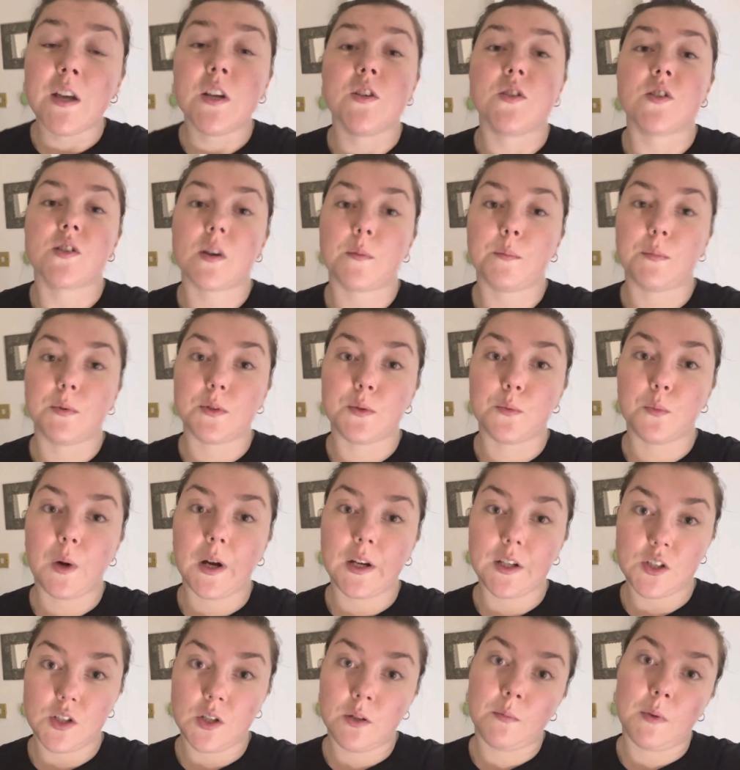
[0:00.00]
So I put
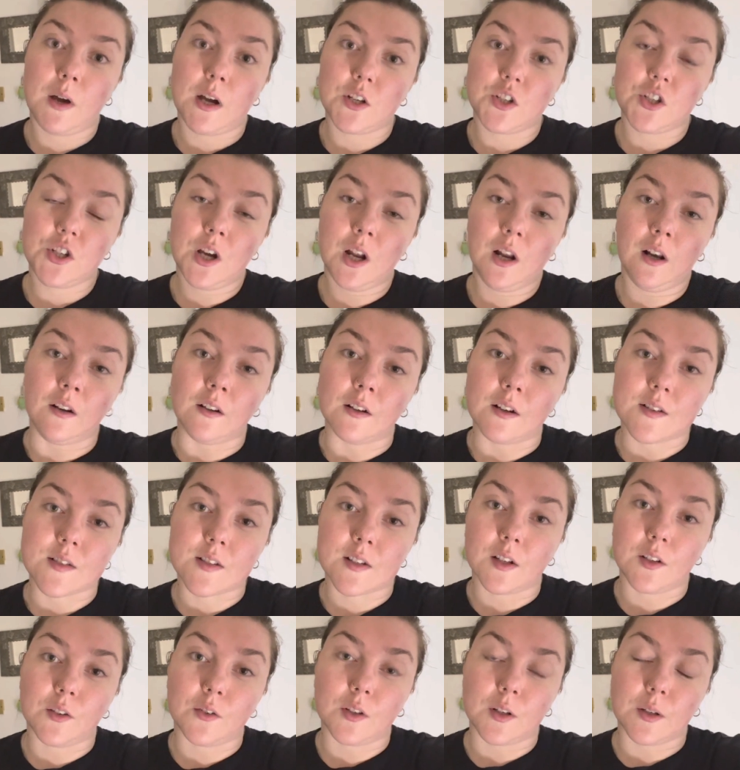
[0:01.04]
way too much last
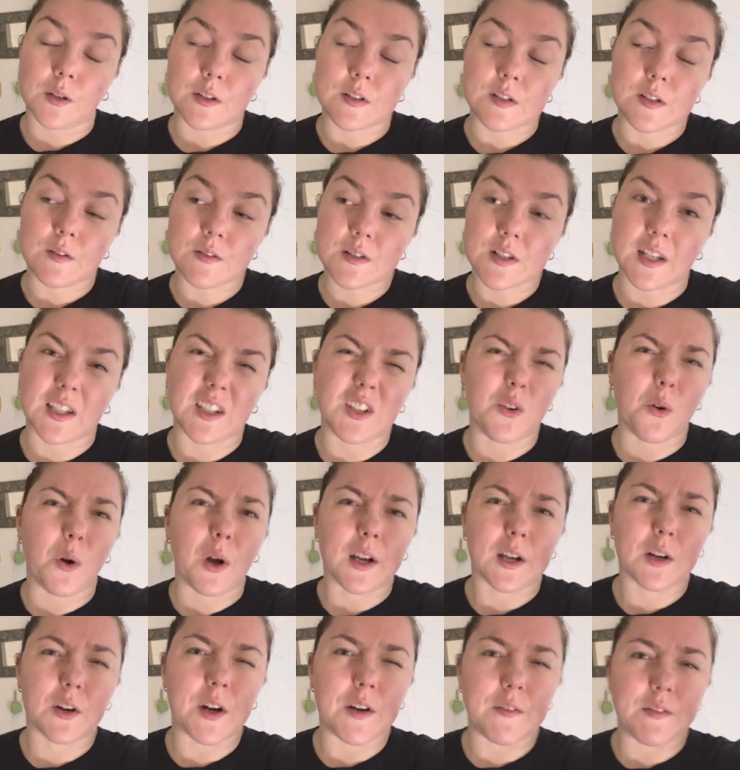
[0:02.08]
night on it because I was like, you know, I'm
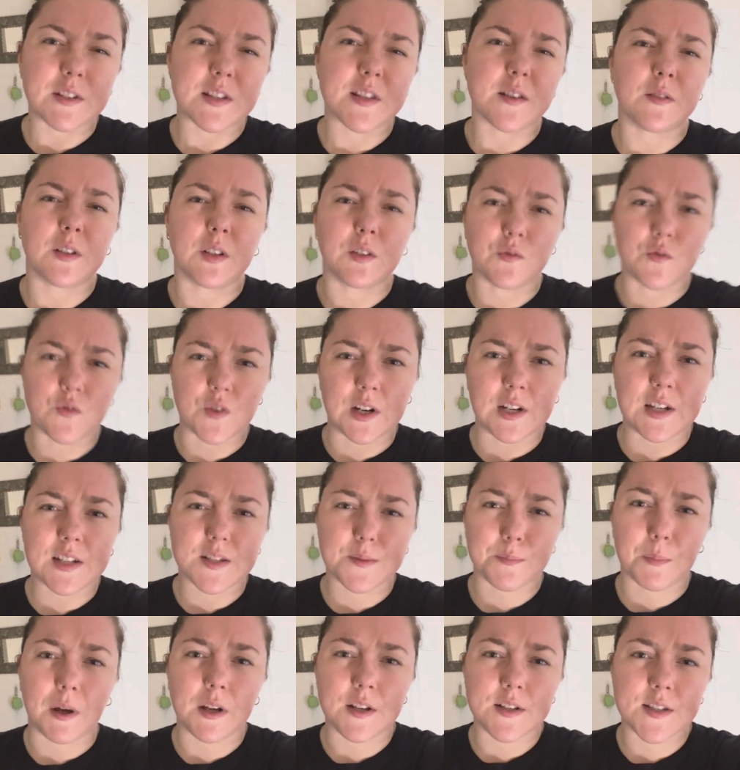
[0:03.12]
craving something really
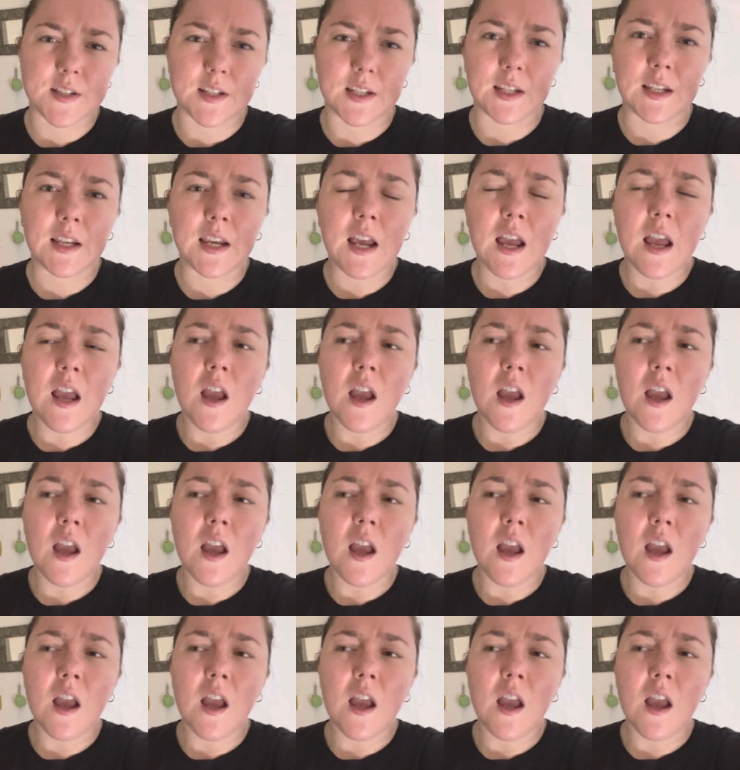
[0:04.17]
spicy.